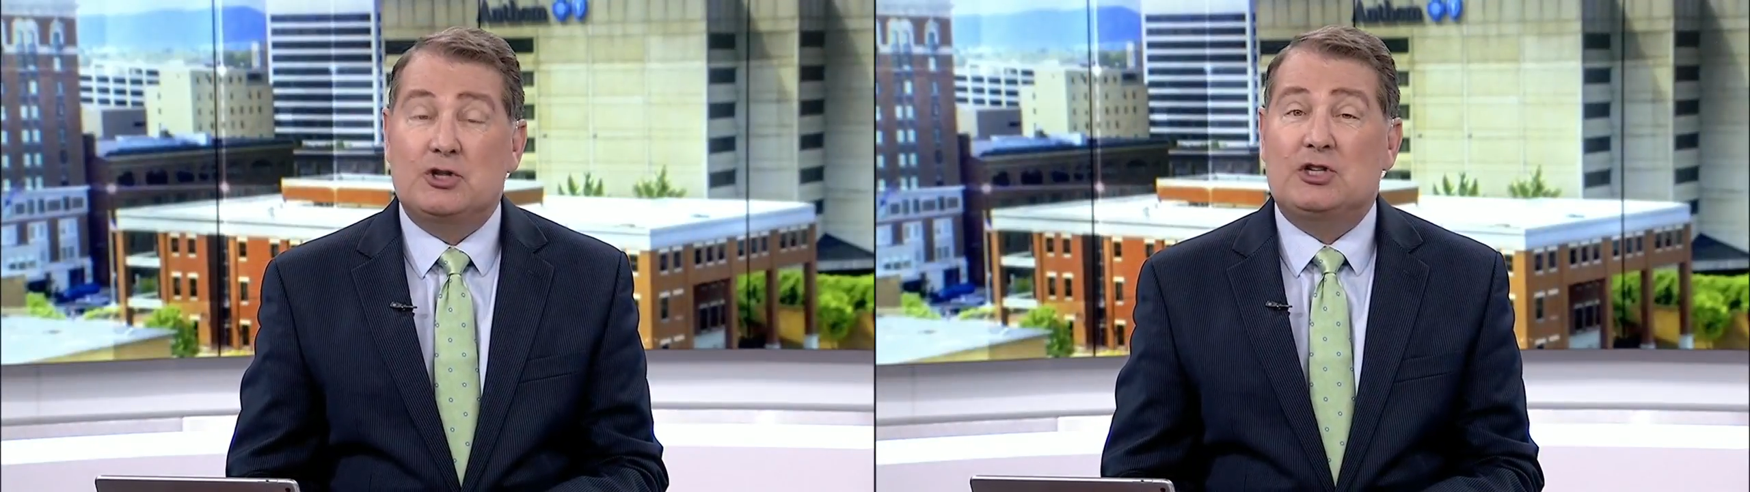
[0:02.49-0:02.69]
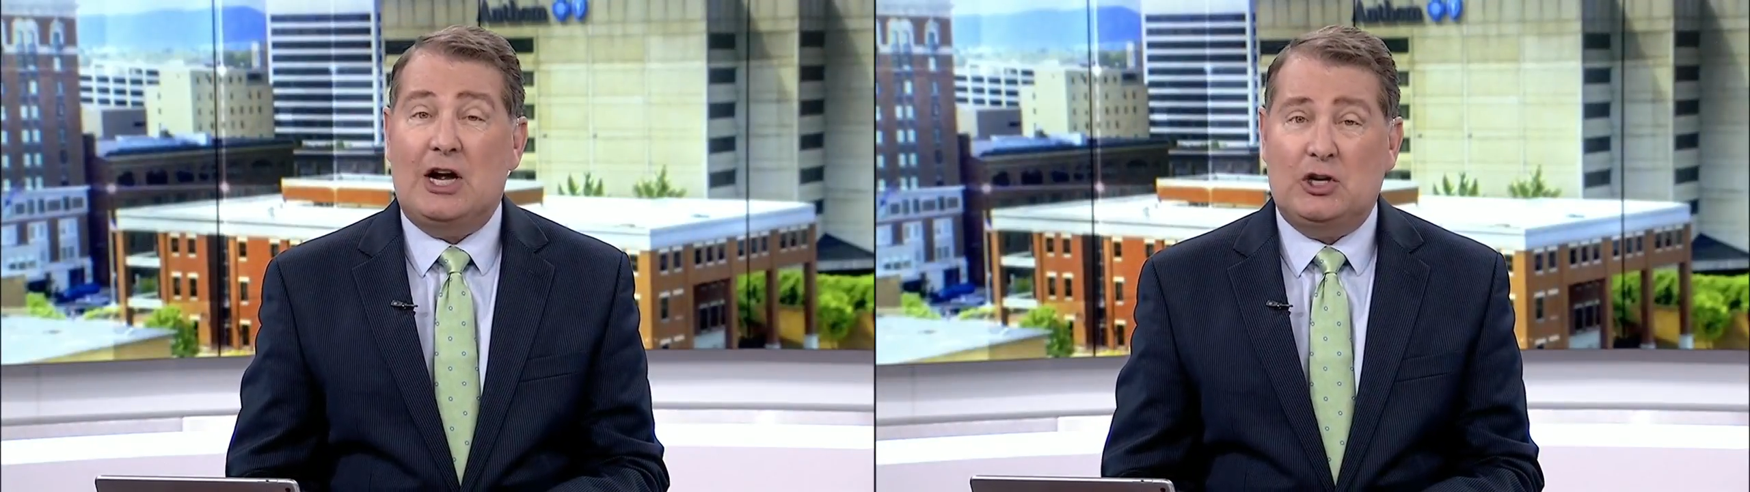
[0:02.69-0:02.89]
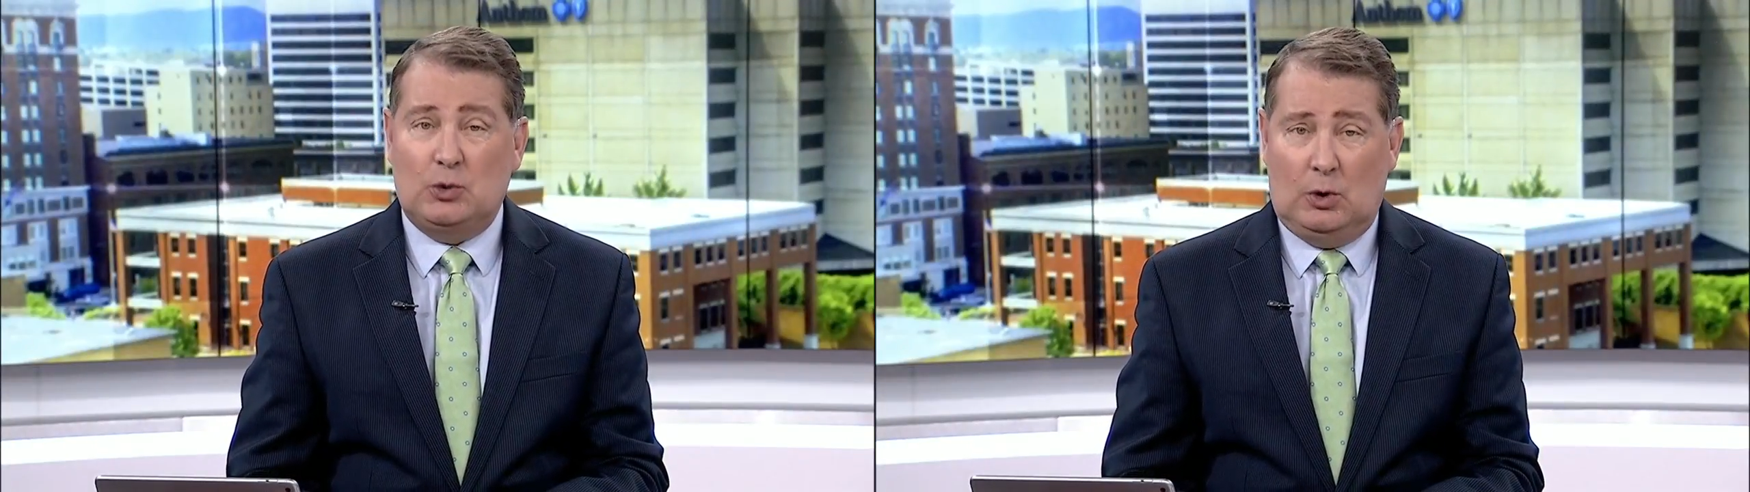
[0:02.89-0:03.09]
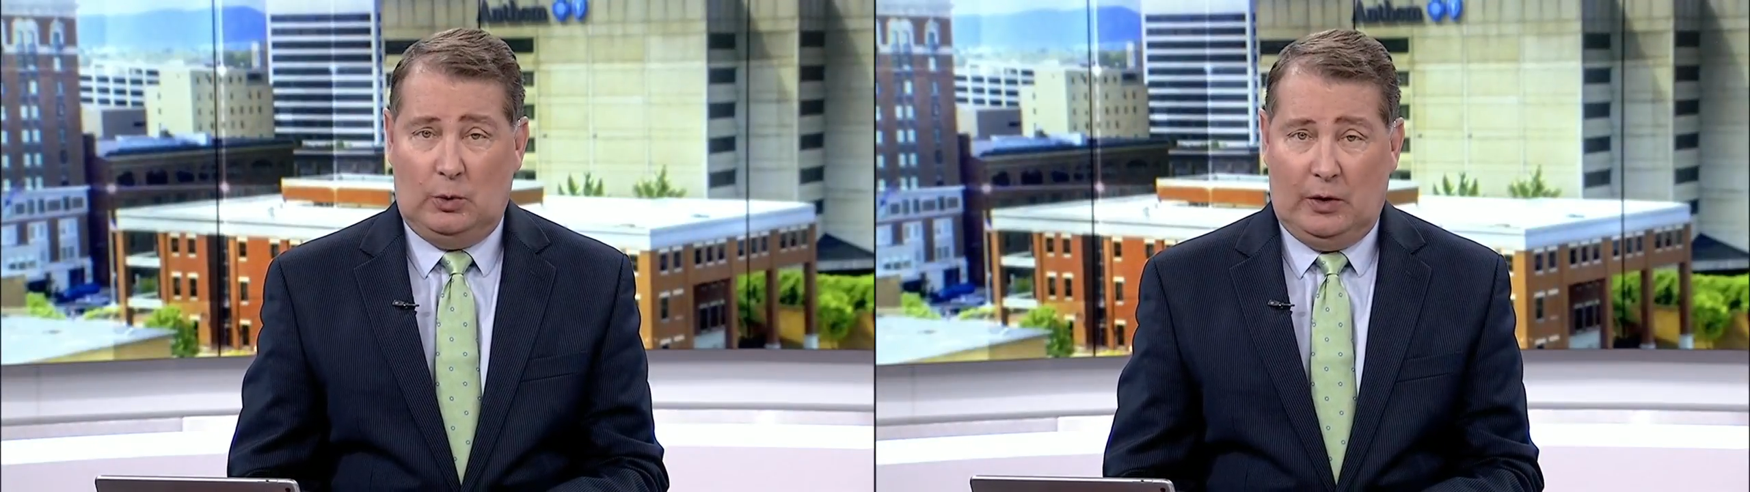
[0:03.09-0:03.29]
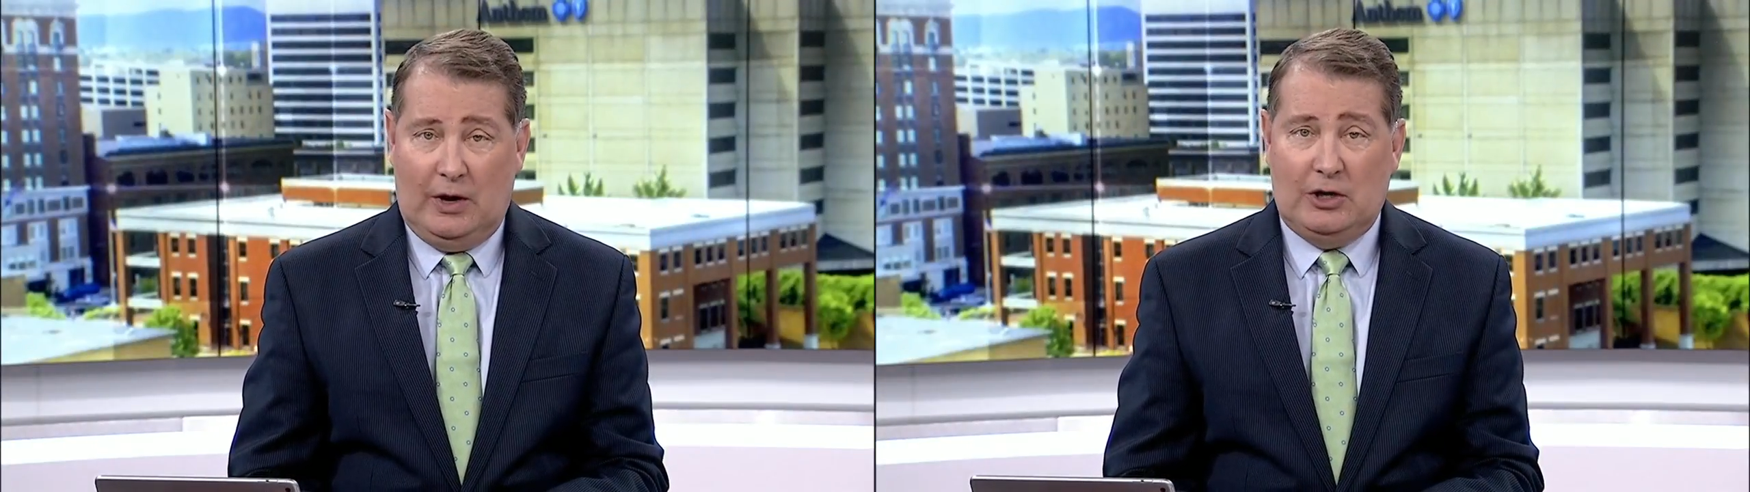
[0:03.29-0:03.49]
a
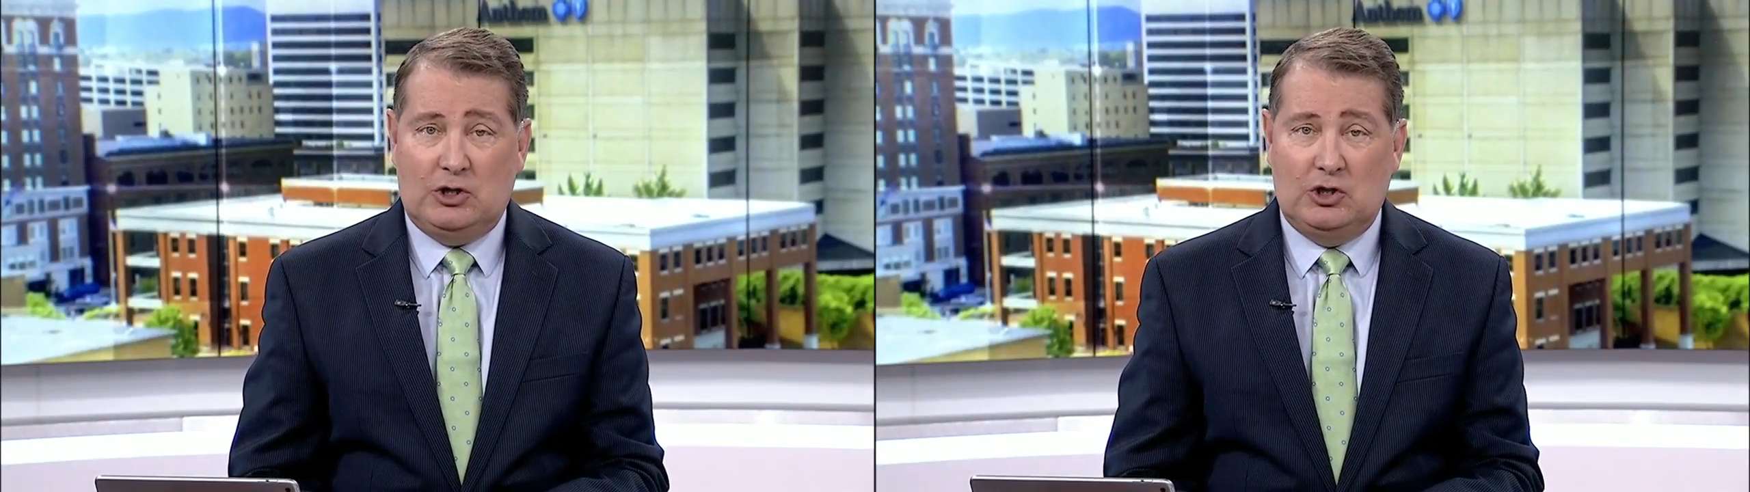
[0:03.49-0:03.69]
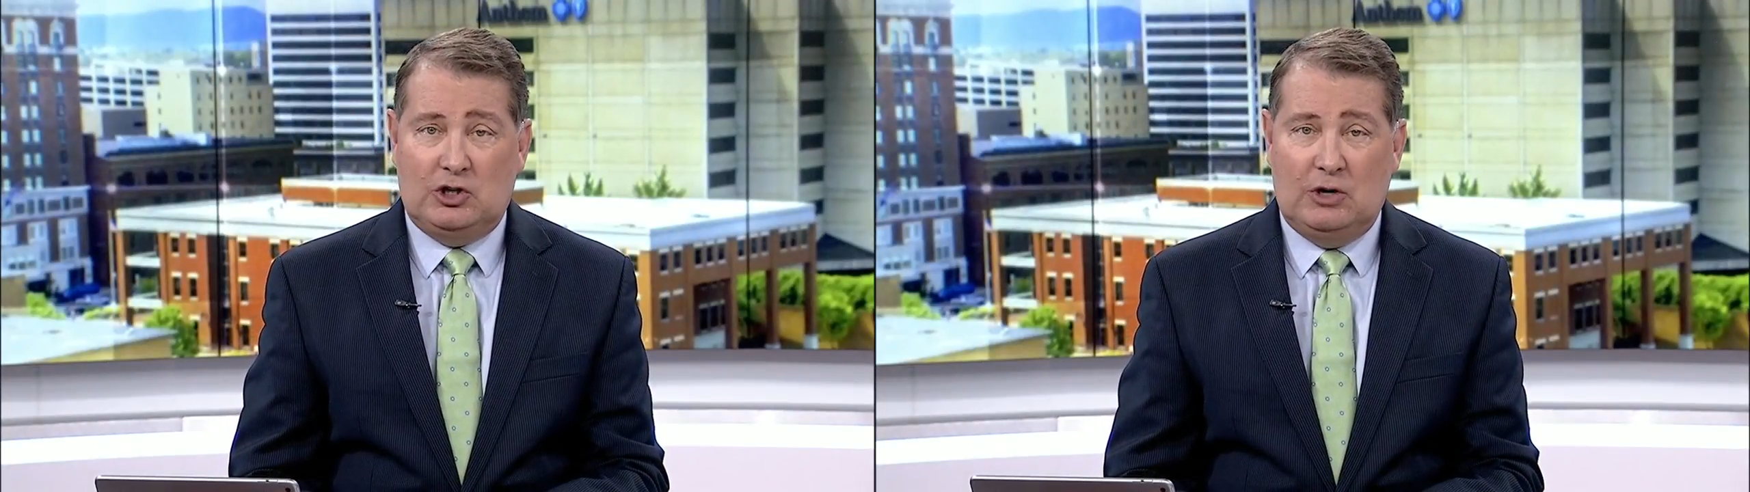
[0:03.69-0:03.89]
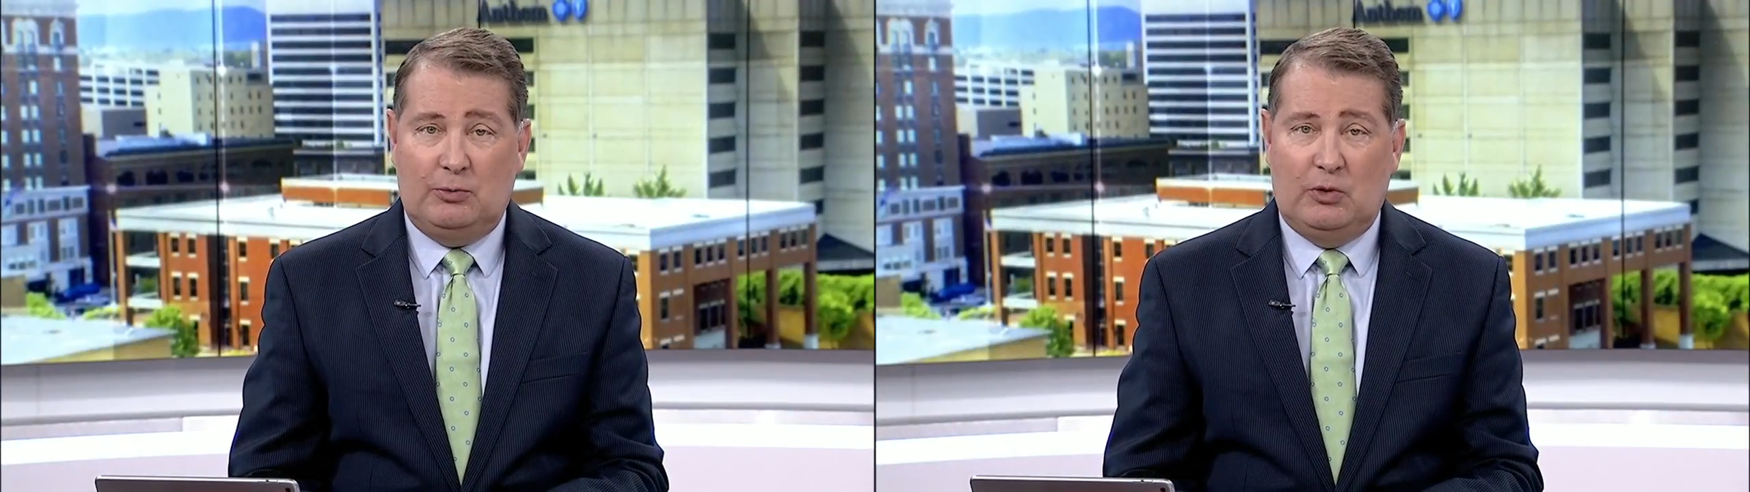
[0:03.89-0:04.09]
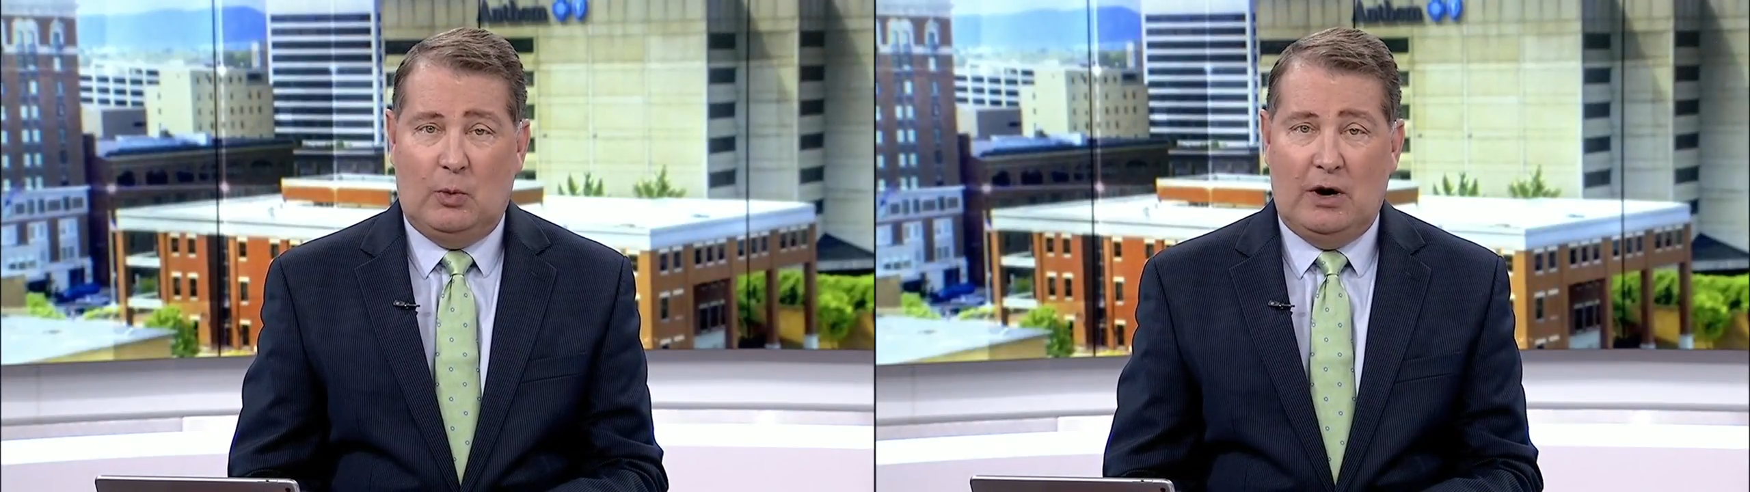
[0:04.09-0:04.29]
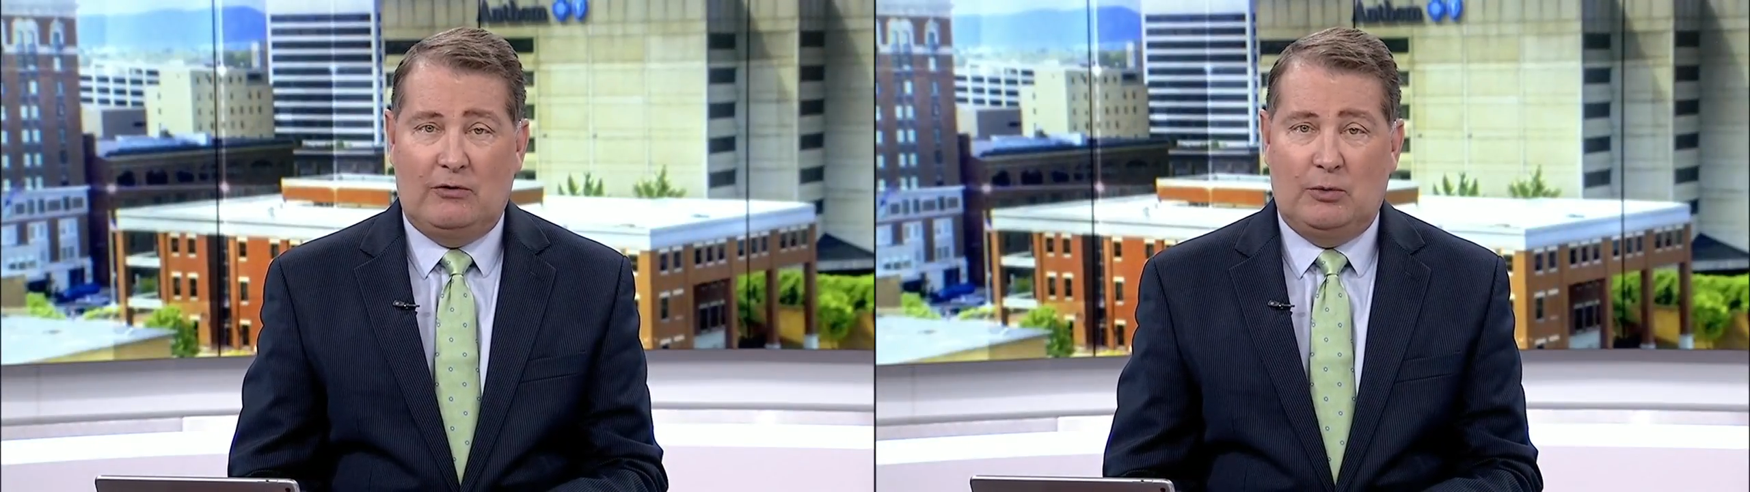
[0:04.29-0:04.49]
sexual relationship
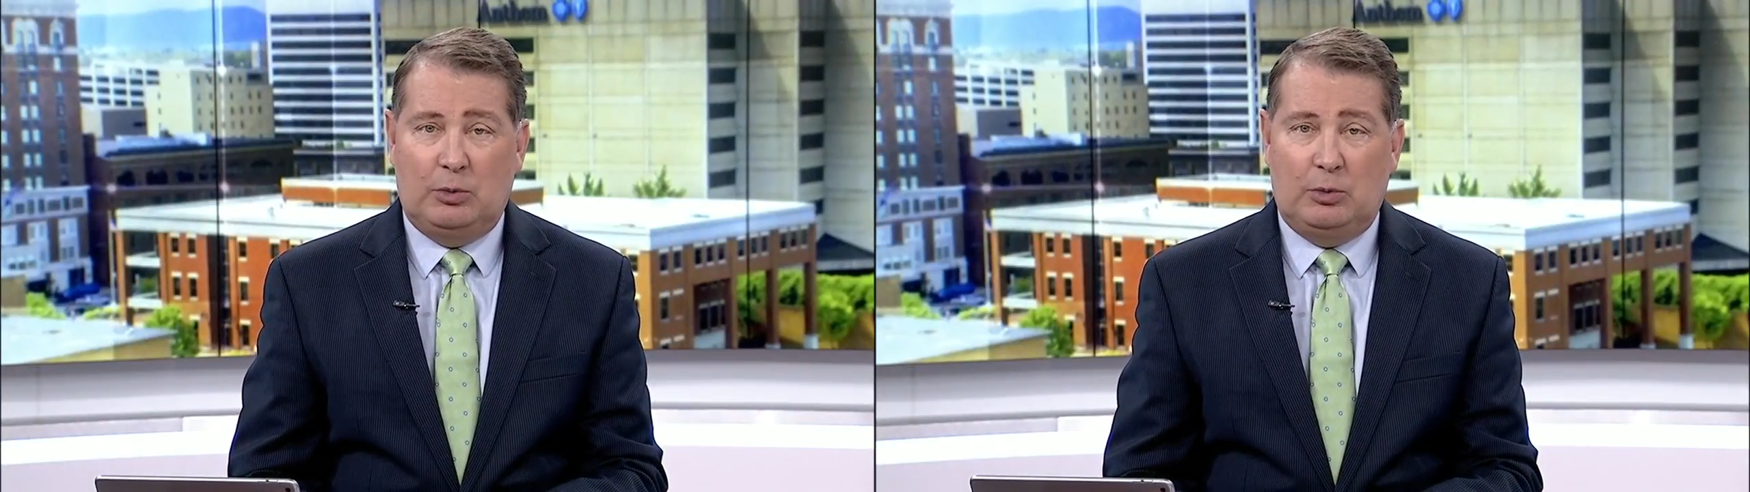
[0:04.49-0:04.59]
with one of